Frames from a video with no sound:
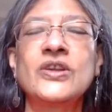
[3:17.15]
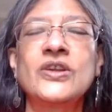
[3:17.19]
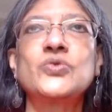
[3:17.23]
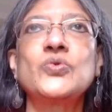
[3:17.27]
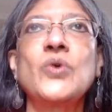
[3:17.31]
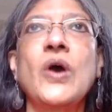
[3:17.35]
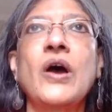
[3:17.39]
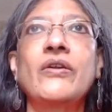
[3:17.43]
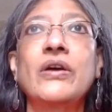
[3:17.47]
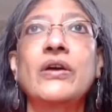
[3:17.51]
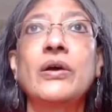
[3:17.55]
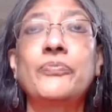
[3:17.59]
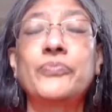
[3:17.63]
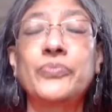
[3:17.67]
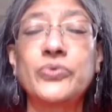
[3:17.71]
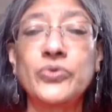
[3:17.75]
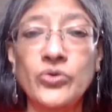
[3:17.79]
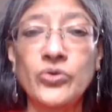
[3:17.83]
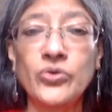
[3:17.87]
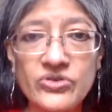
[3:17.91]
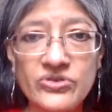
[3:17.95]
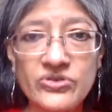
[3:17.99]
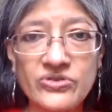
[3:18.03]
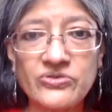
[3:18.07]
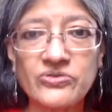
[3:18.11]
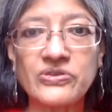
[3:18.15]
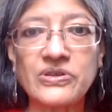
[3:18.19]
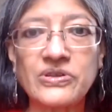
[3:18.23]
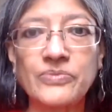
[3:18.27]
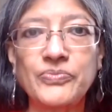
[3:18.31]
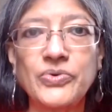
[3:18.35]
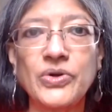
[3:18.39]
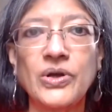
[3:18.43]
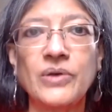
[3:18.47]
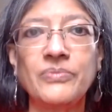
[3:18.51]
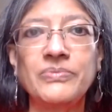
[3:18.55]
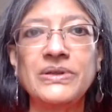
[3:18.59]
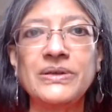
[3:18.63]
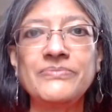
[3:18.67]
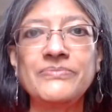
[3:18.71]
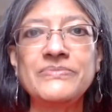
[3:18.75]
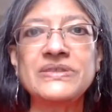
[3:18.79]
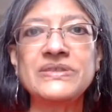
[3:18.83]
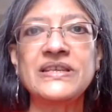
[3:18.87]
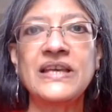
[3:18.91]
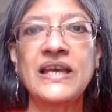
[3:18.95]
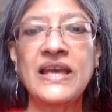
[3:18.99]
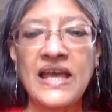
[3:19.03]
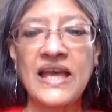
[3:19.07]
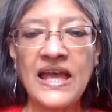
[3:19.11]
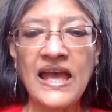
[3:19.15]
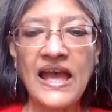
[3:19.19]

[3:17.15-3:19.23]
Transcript: to our approach to the problems,